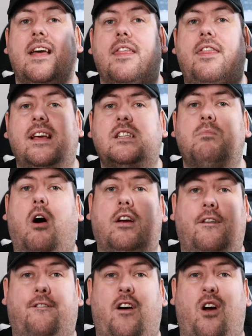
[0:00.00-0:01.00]
This
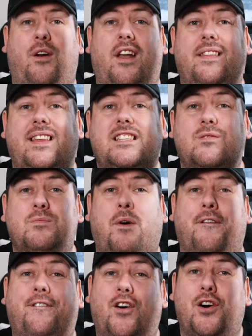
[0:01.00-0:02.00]
microphone, this is my
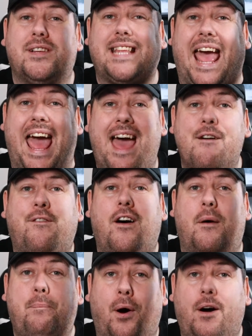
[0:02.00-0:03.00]
first ever
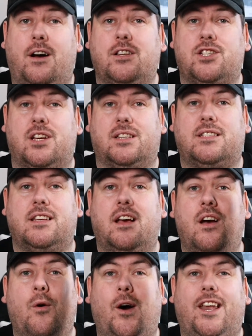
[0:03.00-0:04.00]
purchase
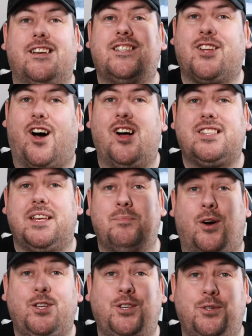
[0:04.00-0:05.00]
when I started
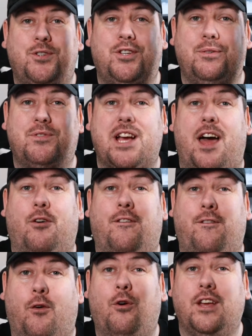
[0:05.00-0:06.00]
my YouTube channel
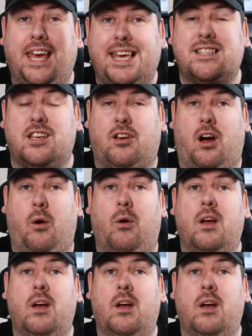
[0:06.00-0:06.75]
4 years ago.